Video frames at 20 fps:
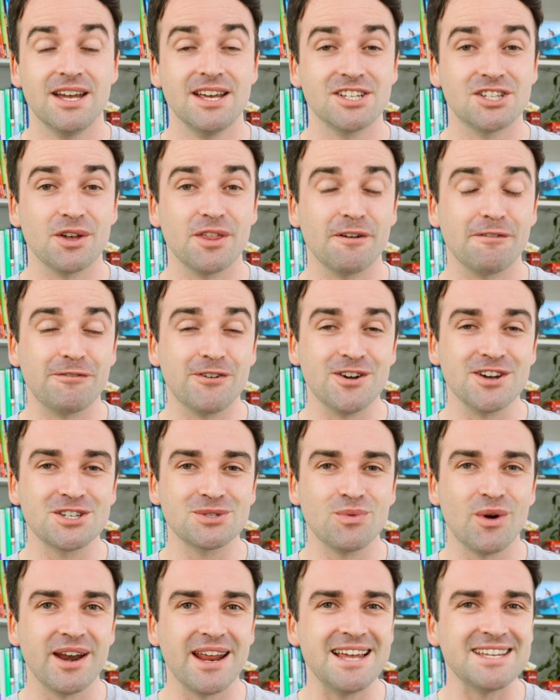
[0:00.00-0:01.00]
So the
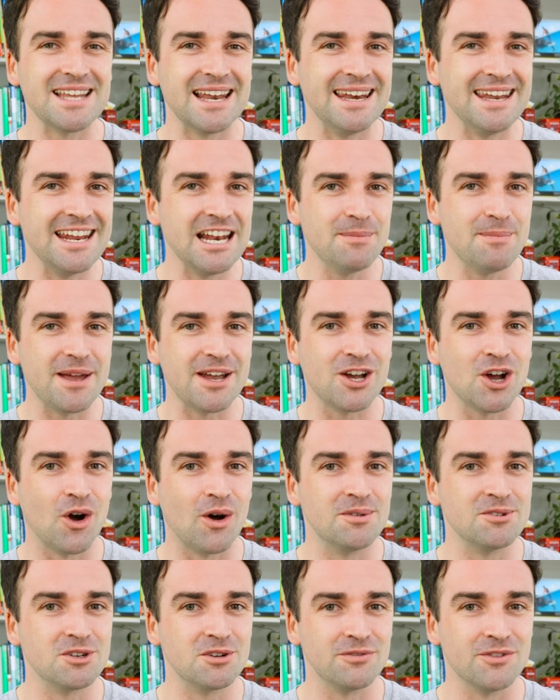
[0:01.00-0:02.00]
first one is a little bit
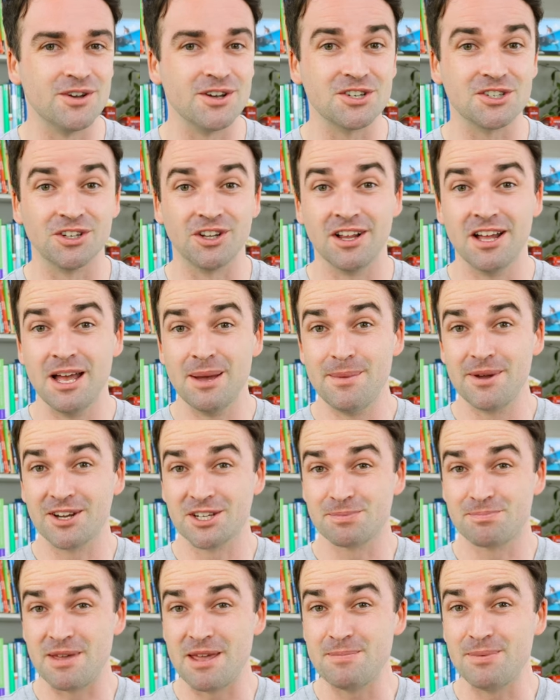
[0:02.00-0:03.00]
controversial
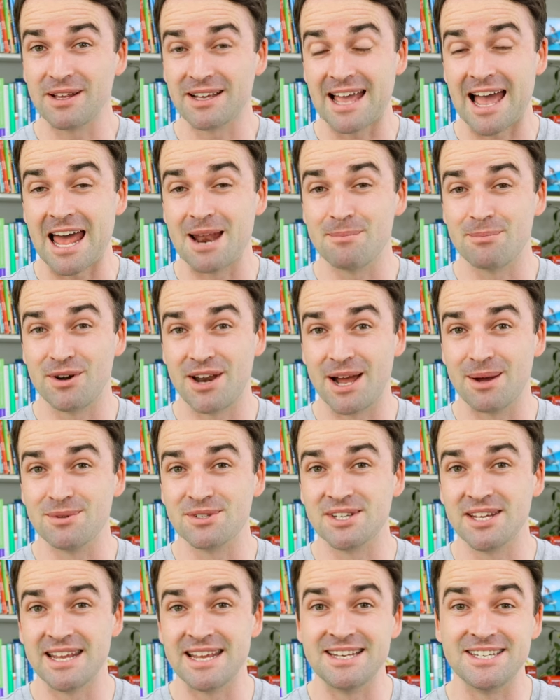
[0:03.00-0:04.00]
because people can
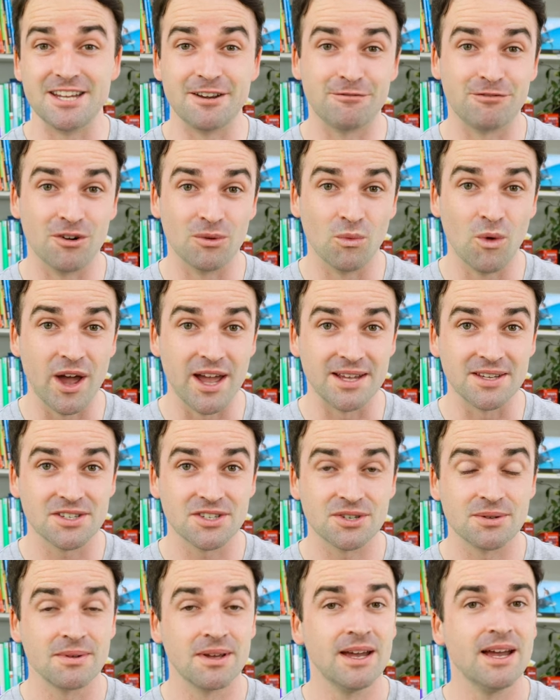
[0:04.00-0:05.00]
pronounce it in different
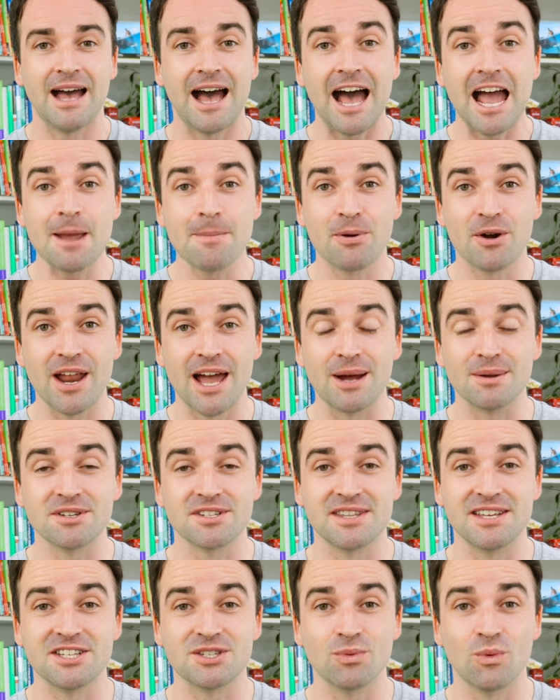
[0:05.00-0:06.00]
ways. I pronounce
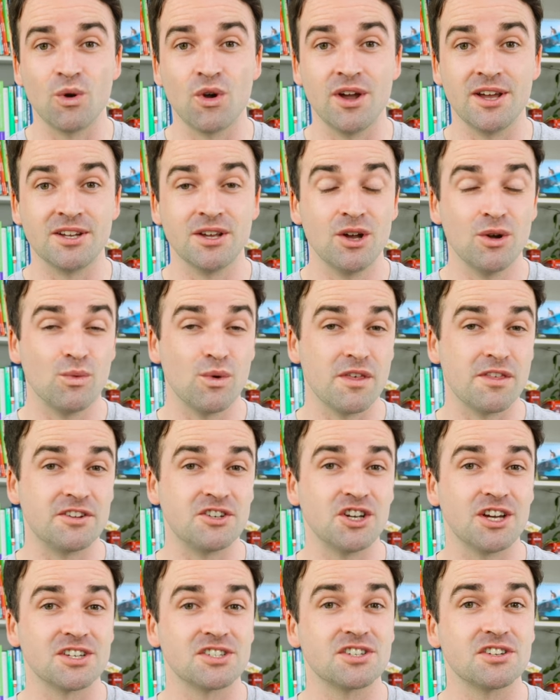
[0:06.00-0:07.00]
this word with
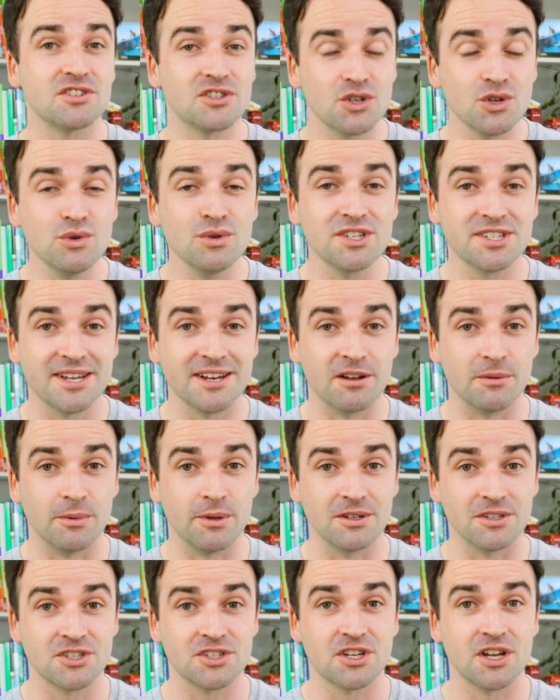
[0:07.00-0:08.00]
just two
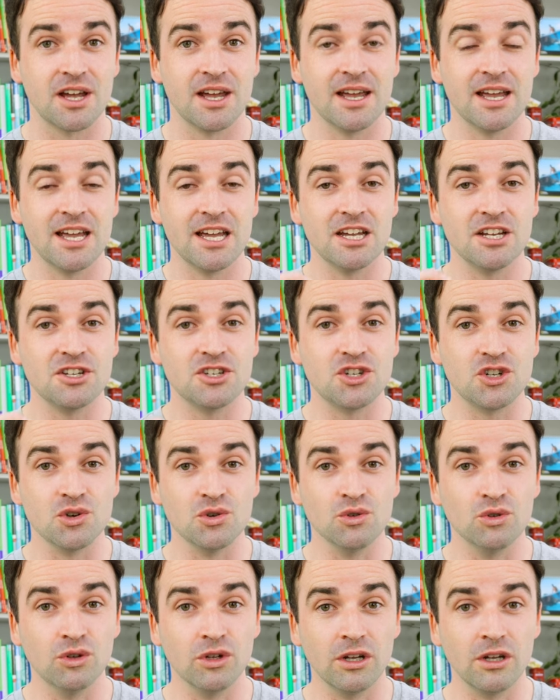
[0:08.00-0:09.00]
syllables,
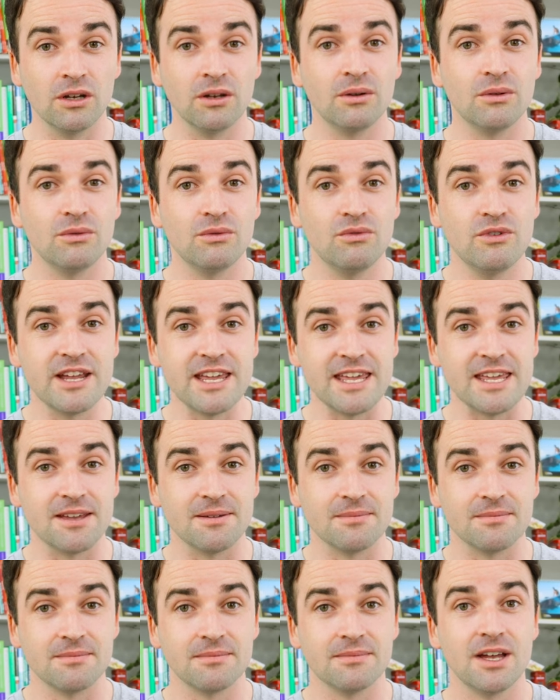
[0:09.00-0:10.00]
jewelry,
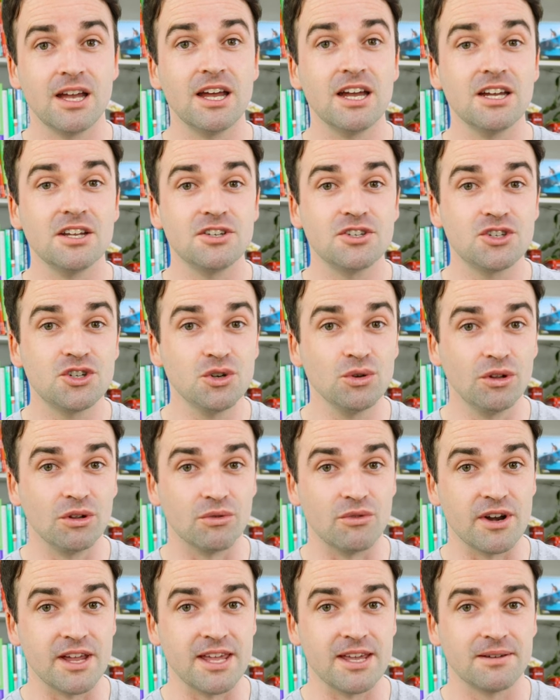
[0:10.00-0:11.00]

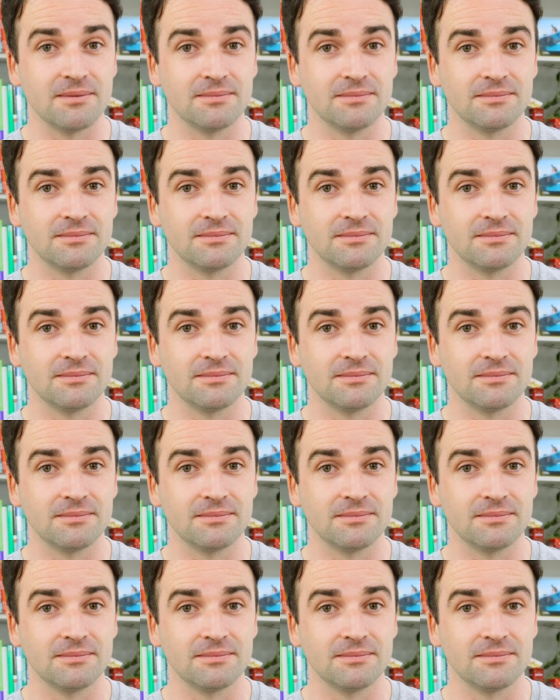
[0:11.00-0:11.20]
jewelry.